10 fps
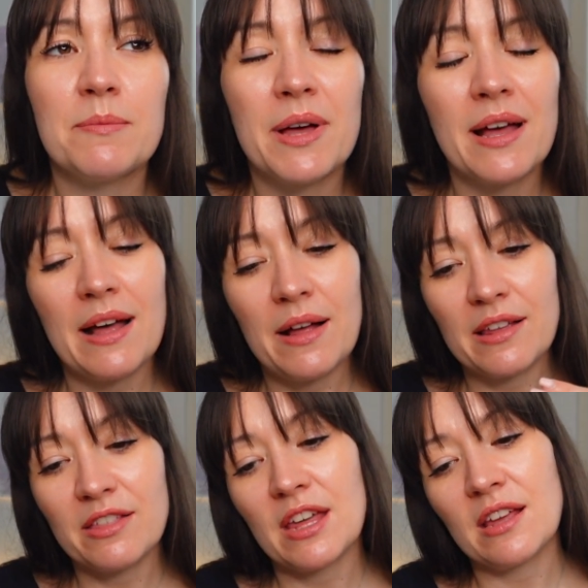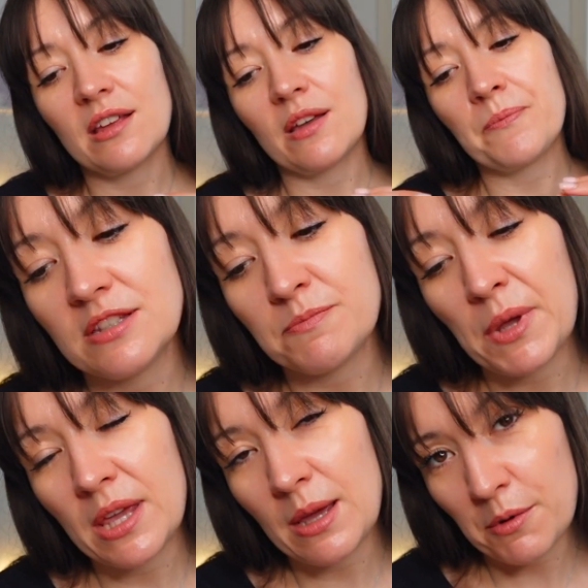But I think
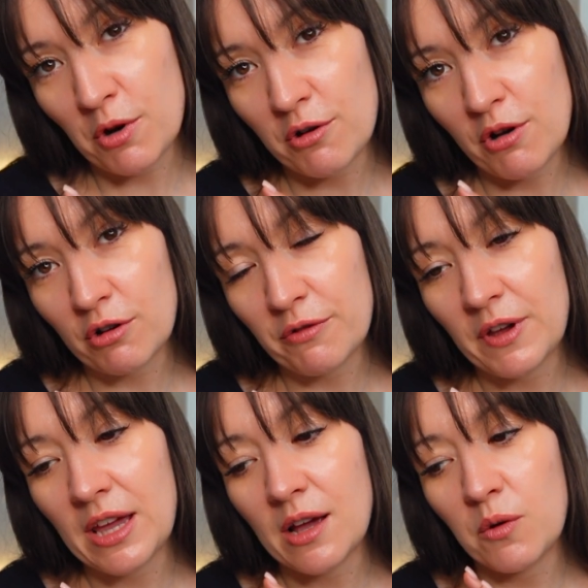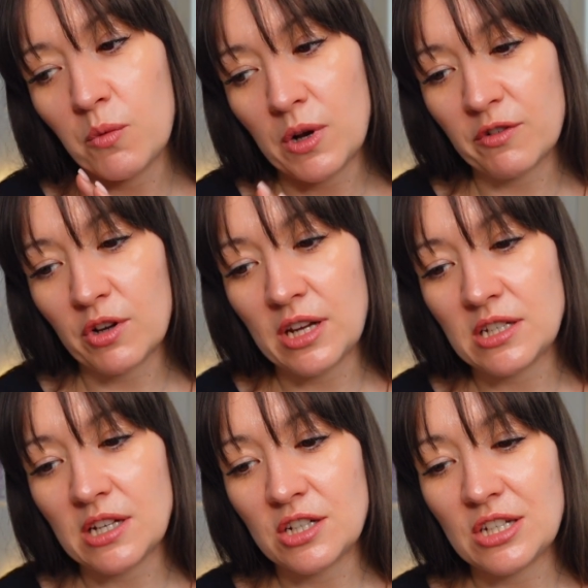picking up choreography when you've got
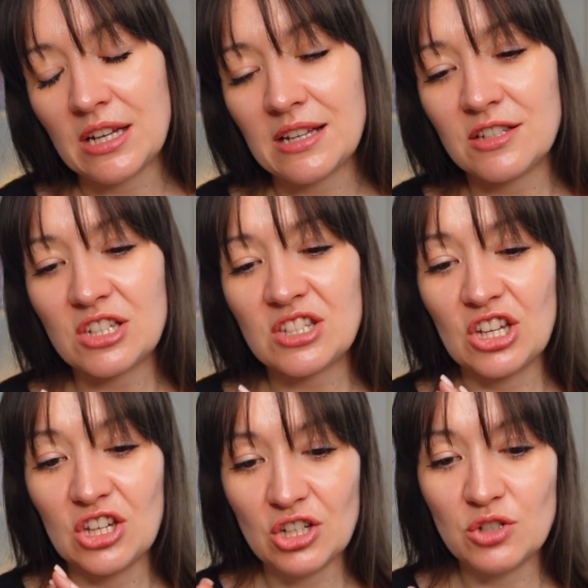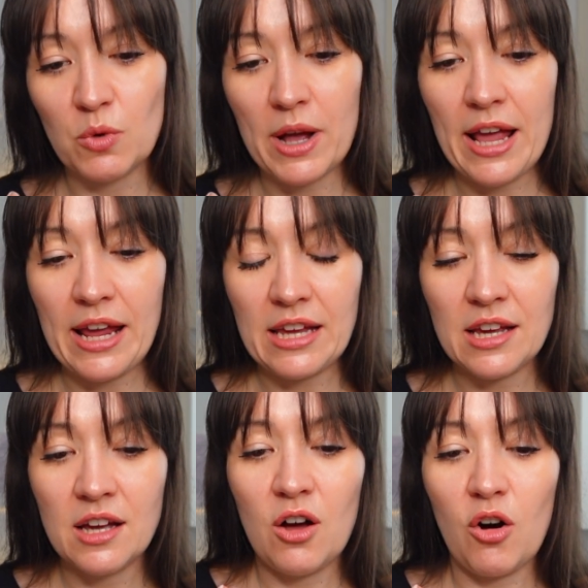ADHD is just a good way
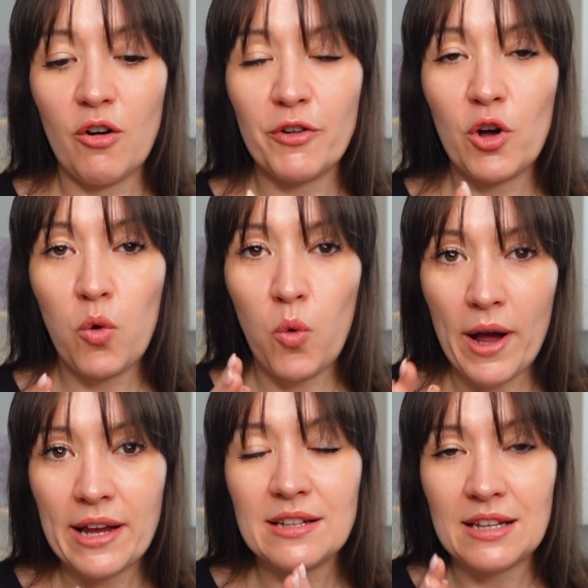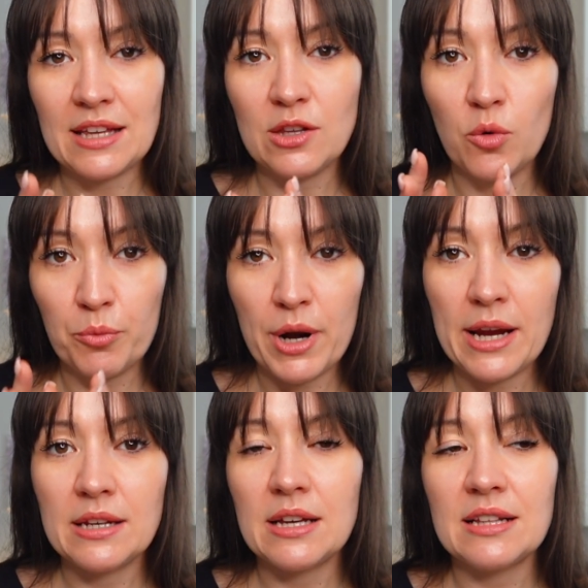of quietening your brain.